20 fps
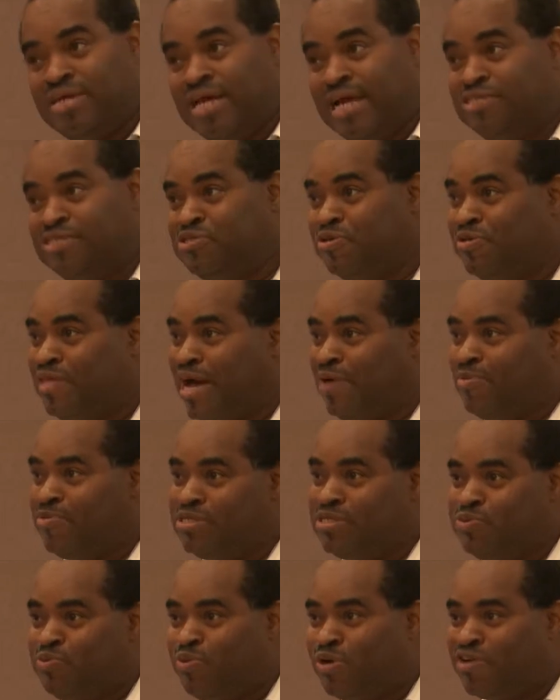And so that
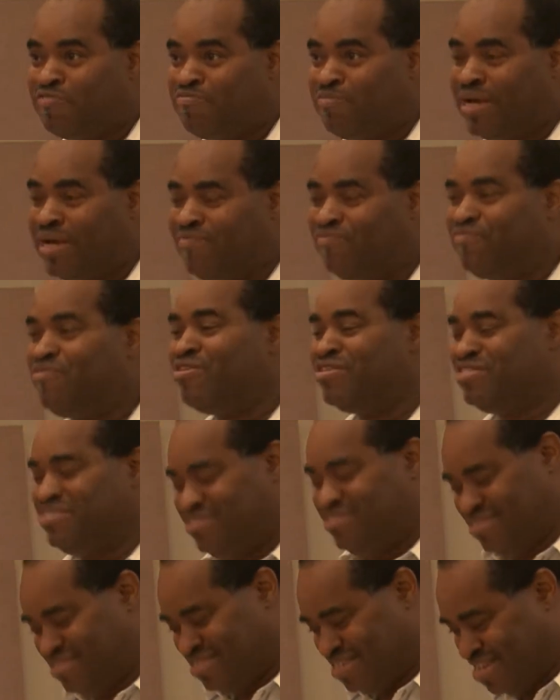was one of my
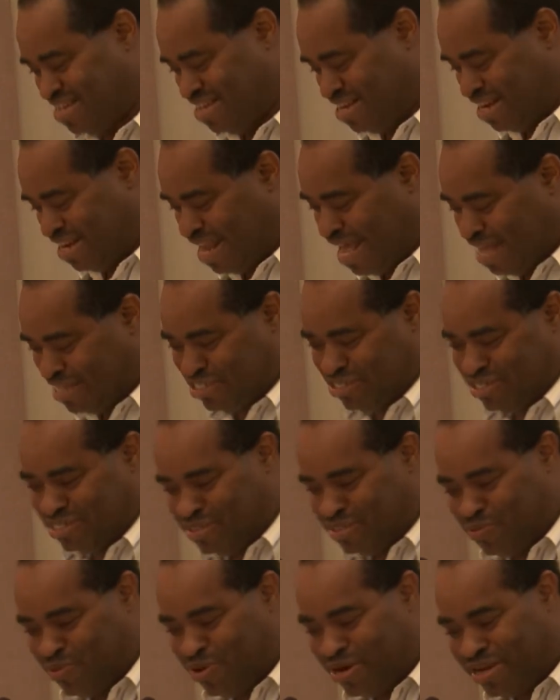first
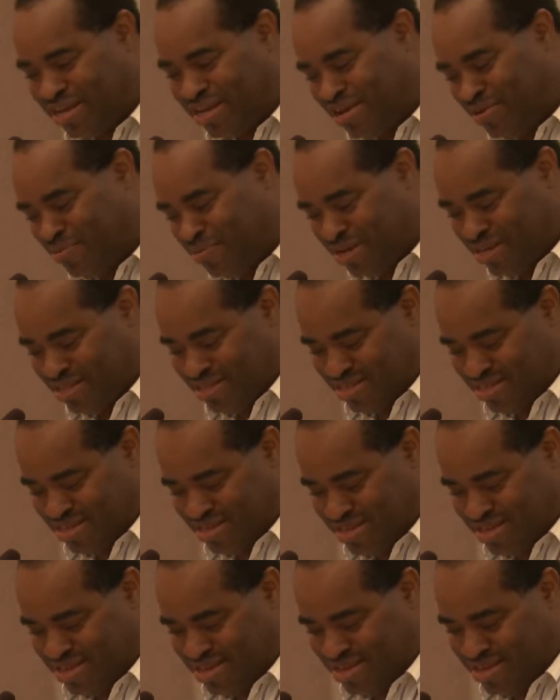lessons working with
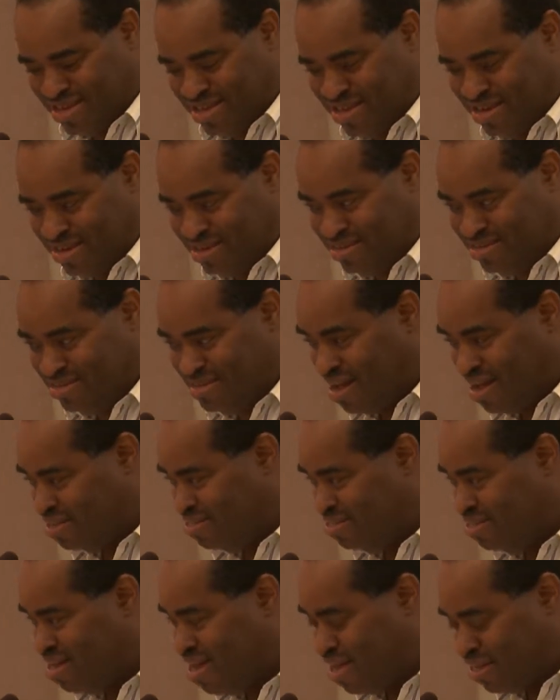
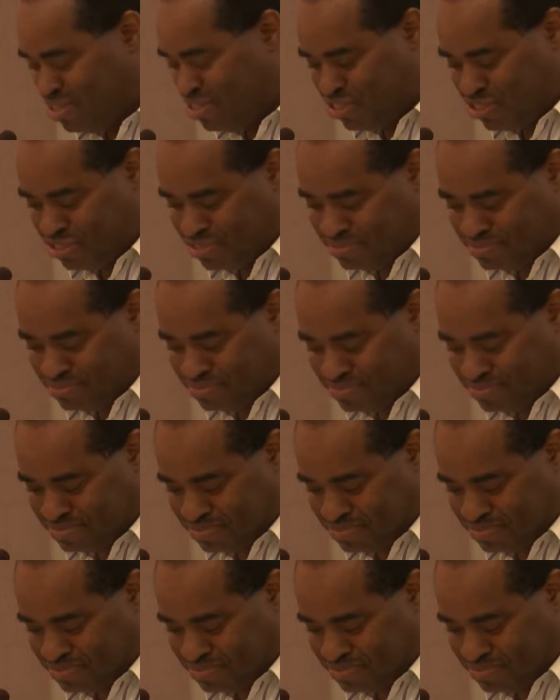Dr. Hudson.